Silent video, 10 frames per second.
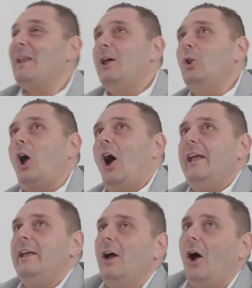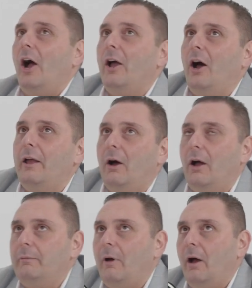Look,
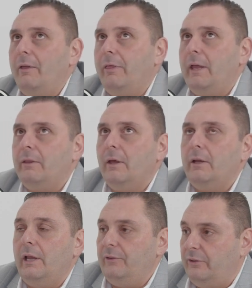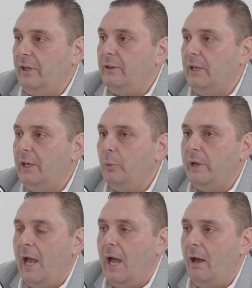I think that in Sydney
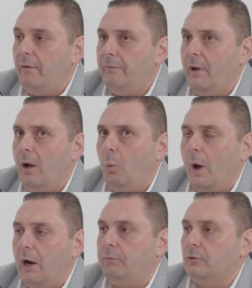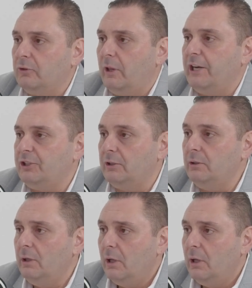we have a wonderful selection